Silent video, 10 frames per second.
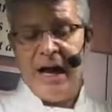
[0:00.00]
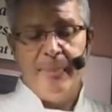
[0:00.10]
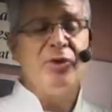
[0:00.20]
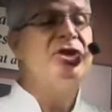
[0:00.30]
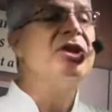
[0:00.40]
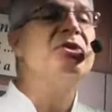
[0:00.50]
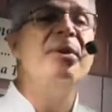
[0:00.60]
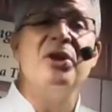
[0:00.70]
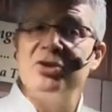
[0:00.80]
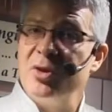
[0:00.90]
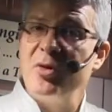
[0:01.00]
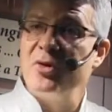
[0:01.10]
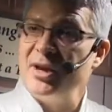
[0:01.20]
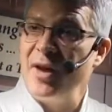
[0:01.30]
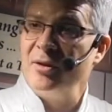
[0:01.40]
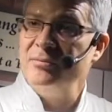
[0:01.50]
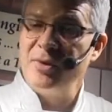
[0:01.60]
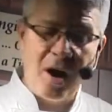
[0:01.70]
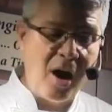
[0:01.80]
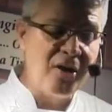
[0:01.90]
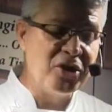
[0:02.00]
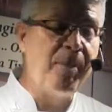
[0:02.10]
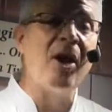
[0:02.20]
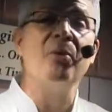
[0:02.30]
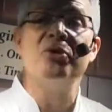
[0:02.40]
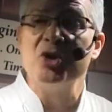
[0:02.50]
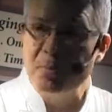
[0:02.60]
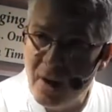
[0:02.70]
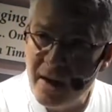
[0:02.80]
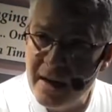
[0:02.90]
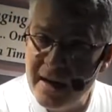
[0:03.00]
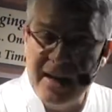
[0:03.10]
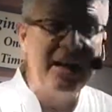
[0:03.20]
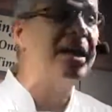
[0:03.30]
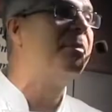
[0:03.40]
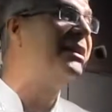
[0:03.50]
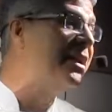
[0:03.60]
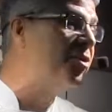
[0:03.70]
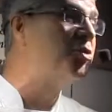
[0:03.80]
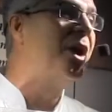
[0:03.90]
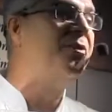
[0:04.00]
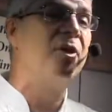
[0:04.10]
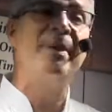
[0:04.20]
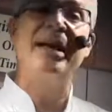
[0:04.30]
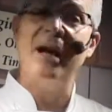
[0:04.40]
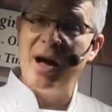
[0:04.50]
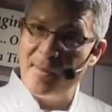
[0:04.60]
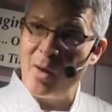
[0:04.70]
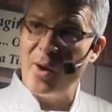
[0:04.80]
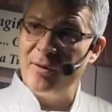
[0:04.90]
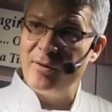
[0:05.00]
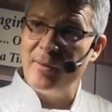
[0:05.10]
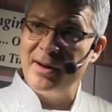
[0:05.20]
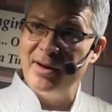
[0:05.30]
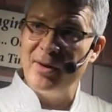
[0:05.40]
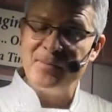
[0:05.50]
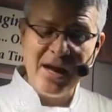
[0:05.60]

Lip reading: about 6 minutes to throw it together. The hardest part was just plugging it in, and my dinner's waiting for me. I'm not waiting for my dinner.